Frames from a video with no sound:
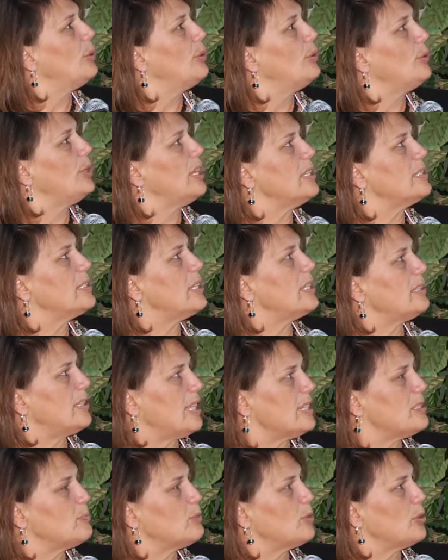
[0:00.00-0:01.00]
Who needs it?
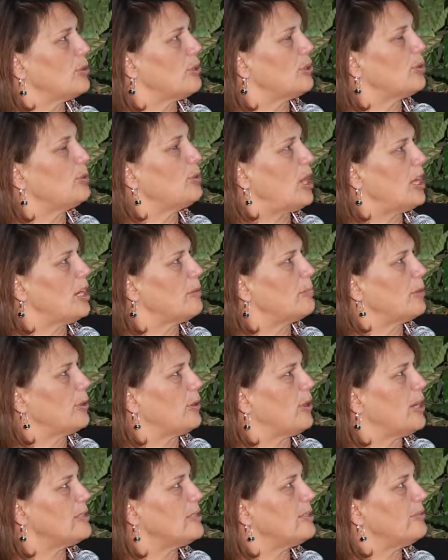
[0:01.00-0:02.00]
That's more of the chronic
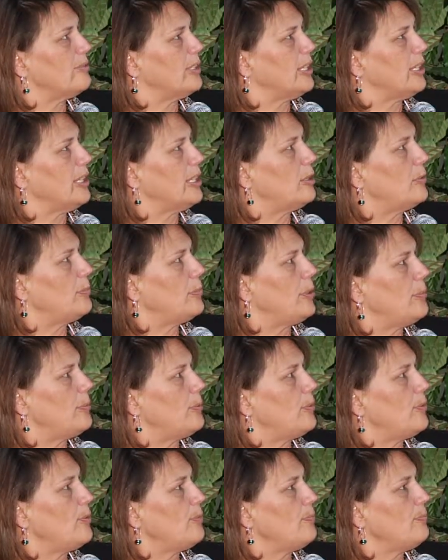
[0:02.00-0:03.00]
progressively ill
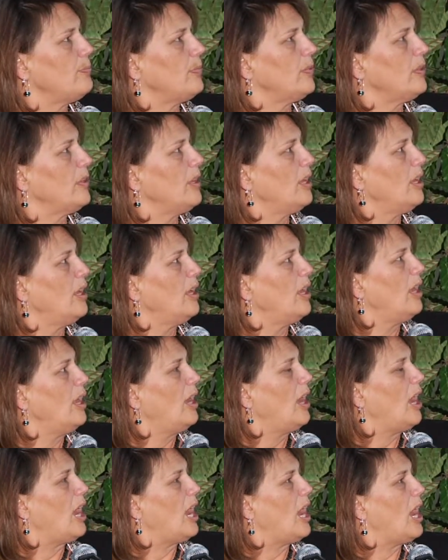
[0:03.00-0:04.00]
people.
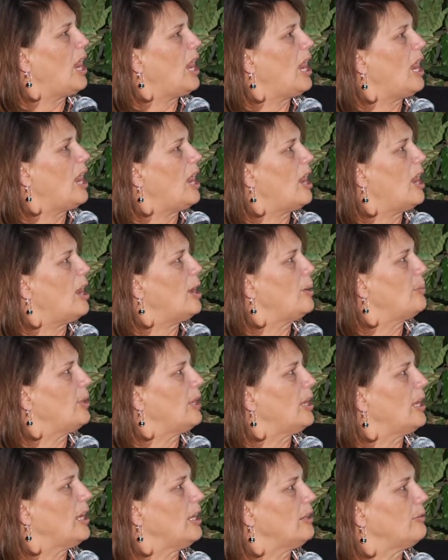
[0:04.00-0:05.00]

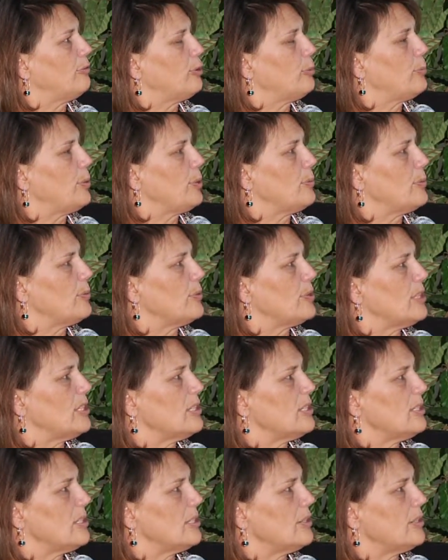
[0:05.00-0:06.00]
And for people with
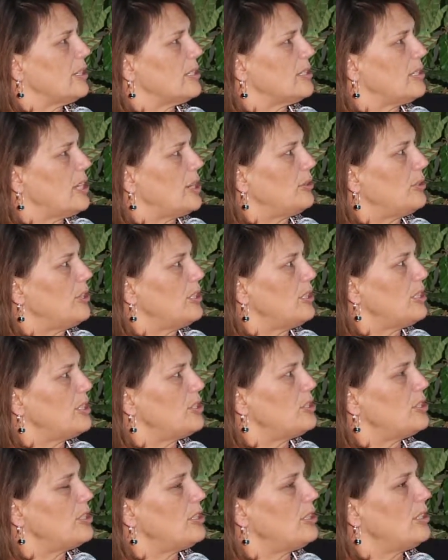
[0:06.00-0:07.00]
a serious health
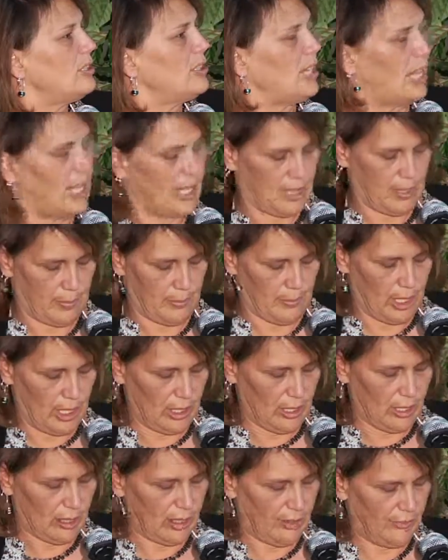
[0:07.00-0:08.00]
condition and the
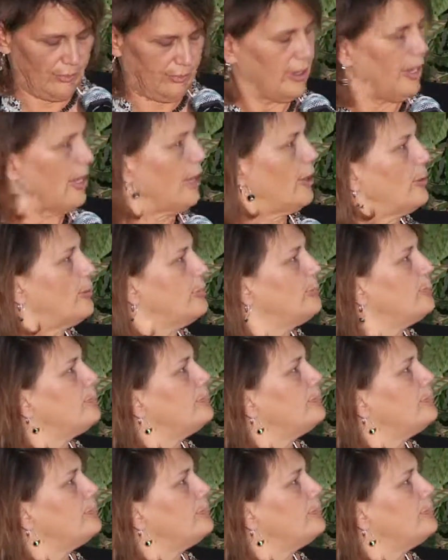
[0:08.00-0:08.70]
medically frail.